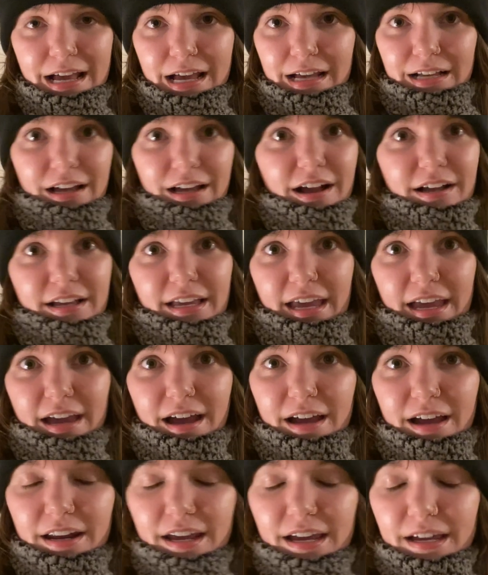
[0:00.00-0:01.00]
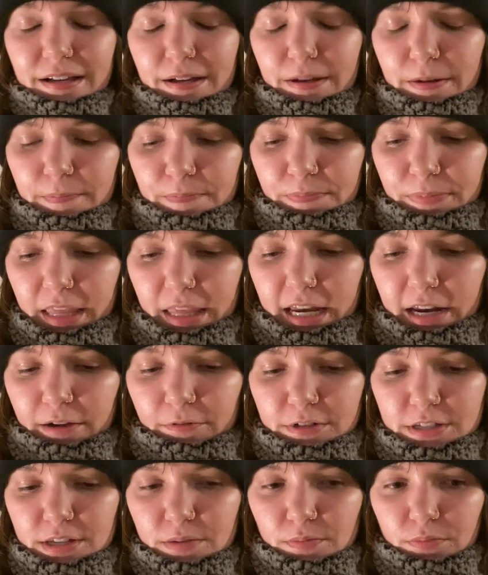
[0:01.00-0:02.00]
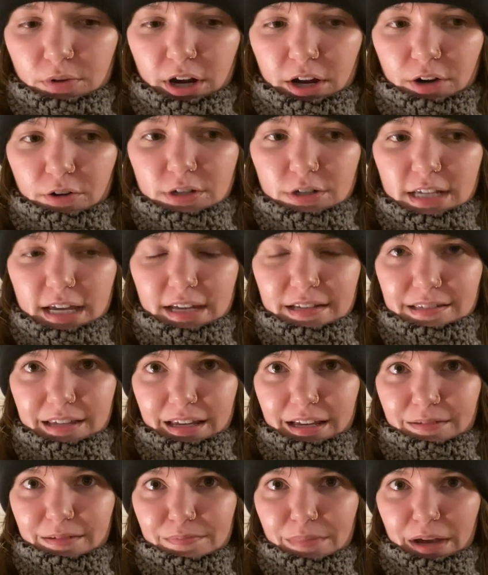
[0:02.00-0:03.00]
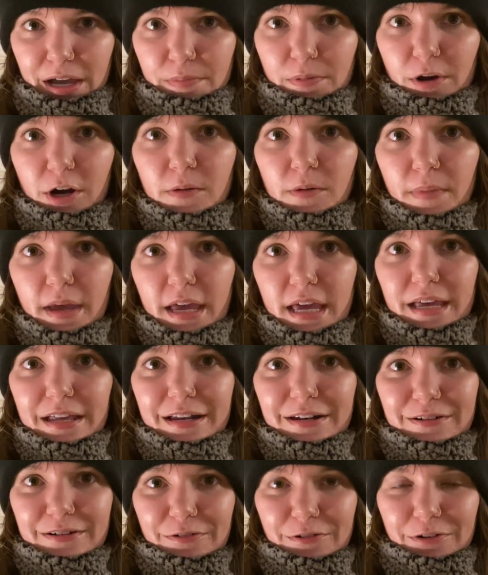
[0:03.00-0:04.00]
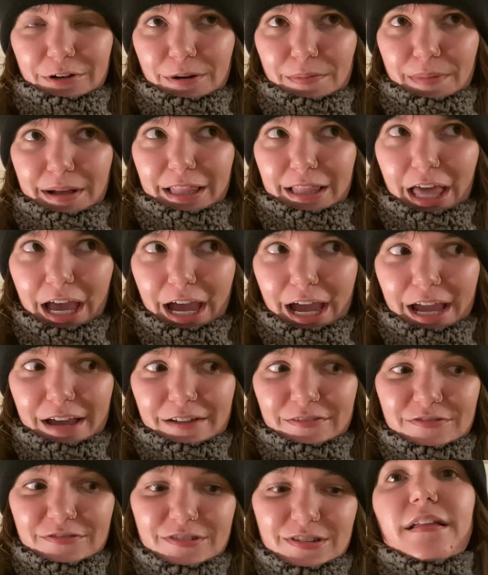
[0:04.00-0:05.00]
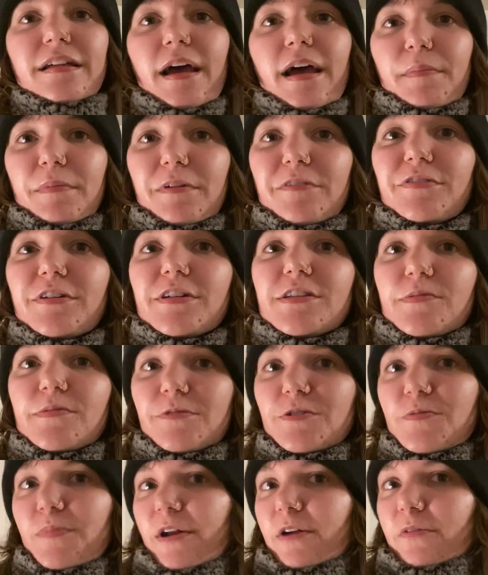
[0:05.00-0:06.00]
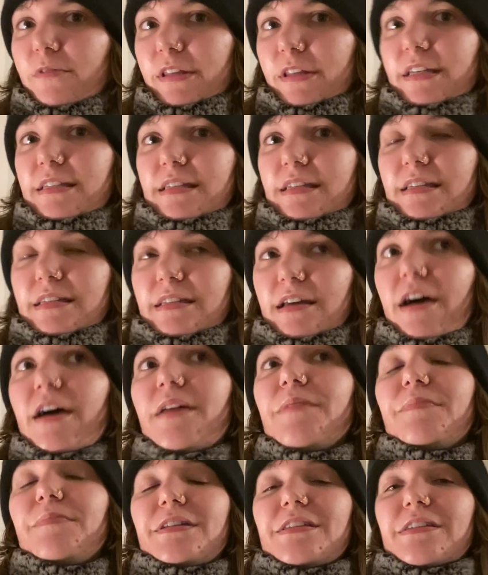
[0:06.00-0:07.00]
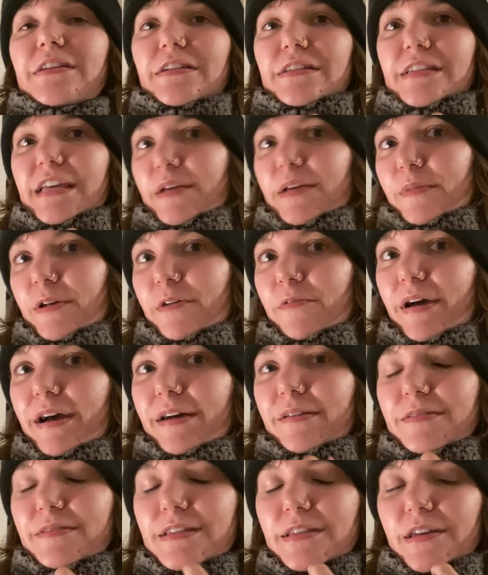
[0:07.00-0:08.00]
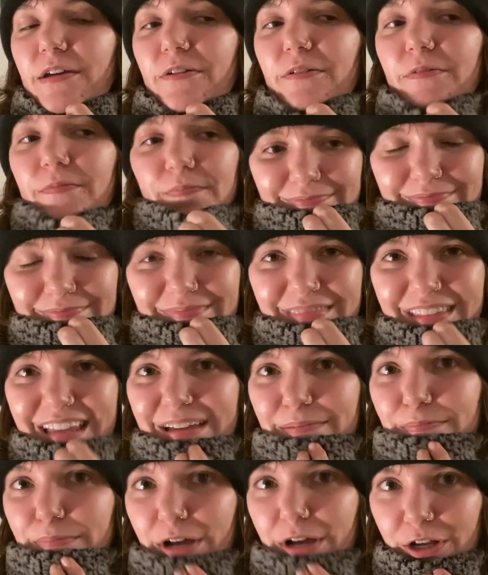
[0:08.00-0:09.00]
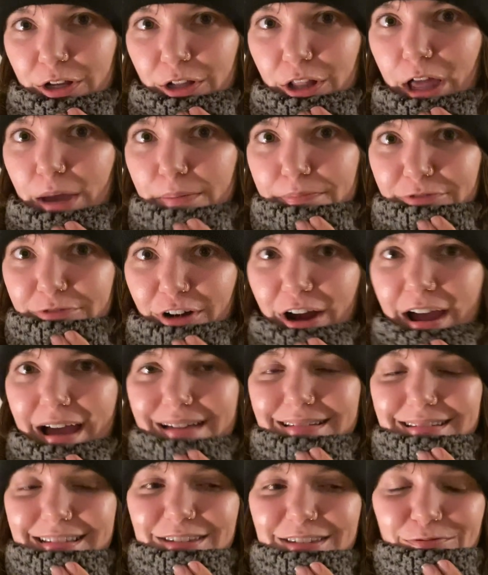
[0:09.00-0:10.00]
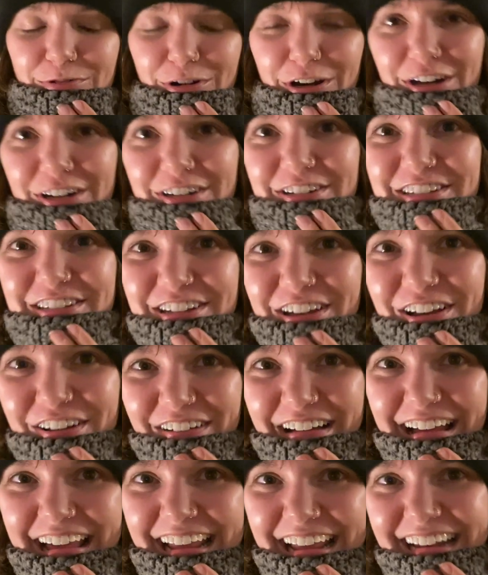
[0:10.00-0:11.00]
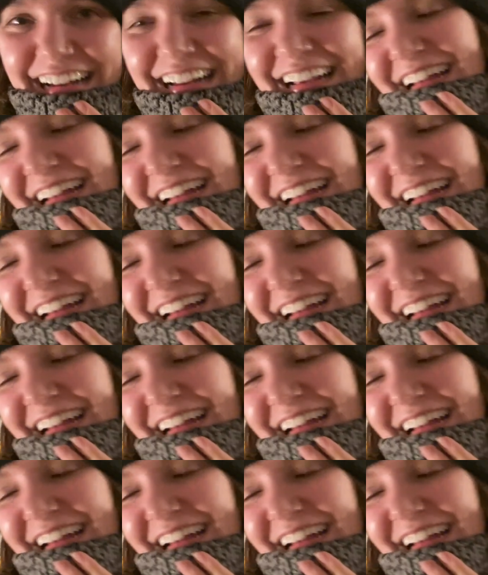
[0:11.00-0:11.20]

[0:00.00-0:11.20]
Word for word: got chaotic, and I wasn't prioritizing my apartment or my life. I'm gonna feel so much better when this is done, but it's gonna take me a while, so buckle up, friends. We're gonna do it.